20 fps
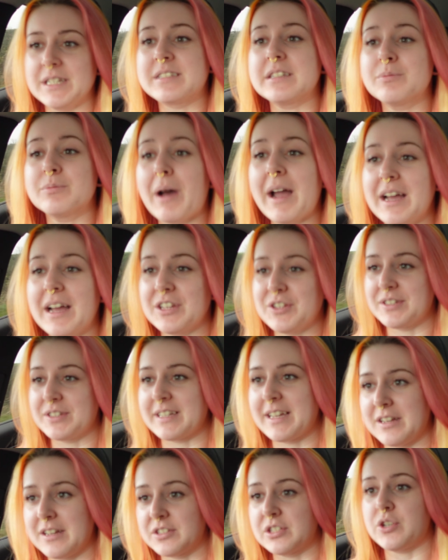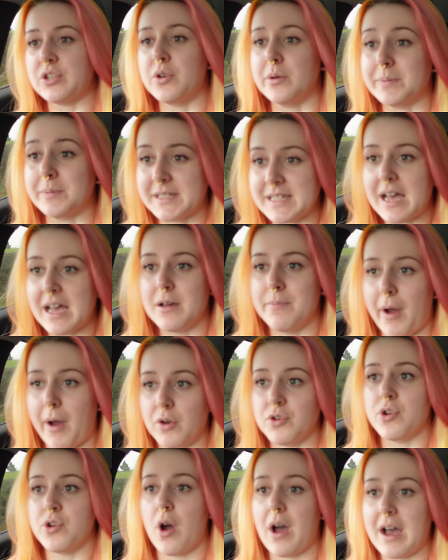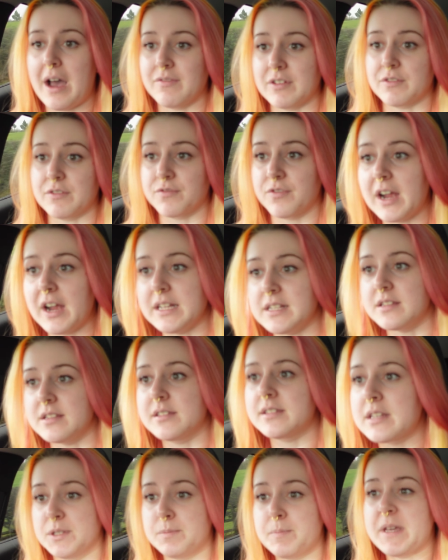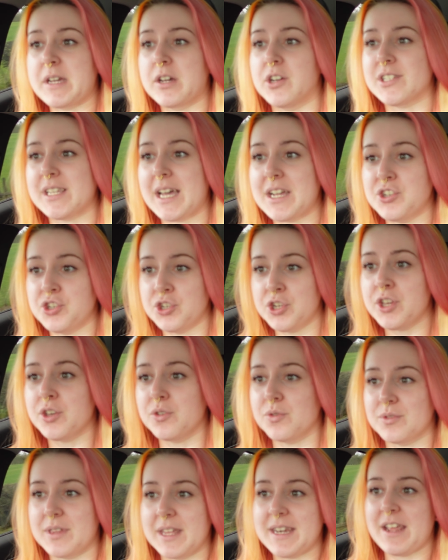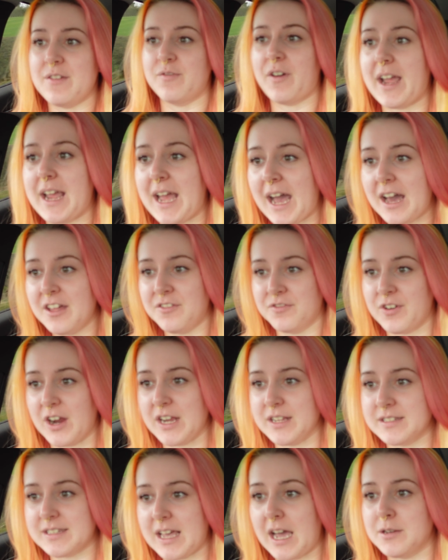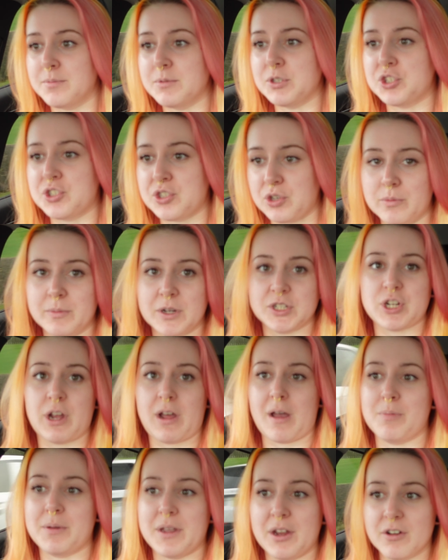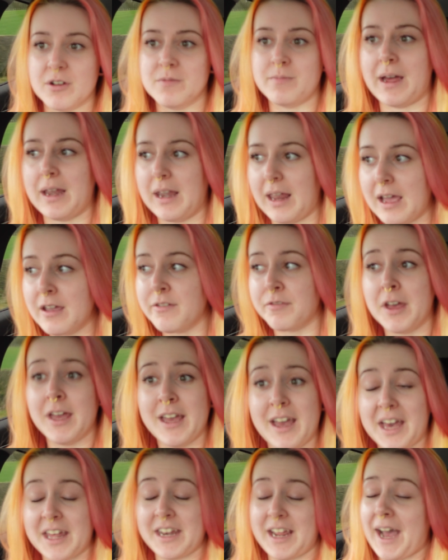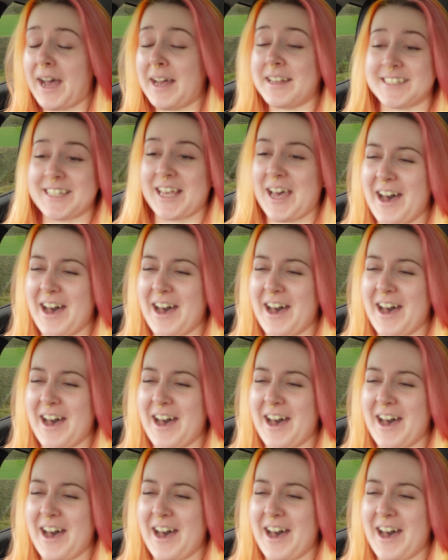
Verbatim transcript: This is why I used to get so upset about not having friends was because I knew that if I had friends I'd be so much happier in my life and it has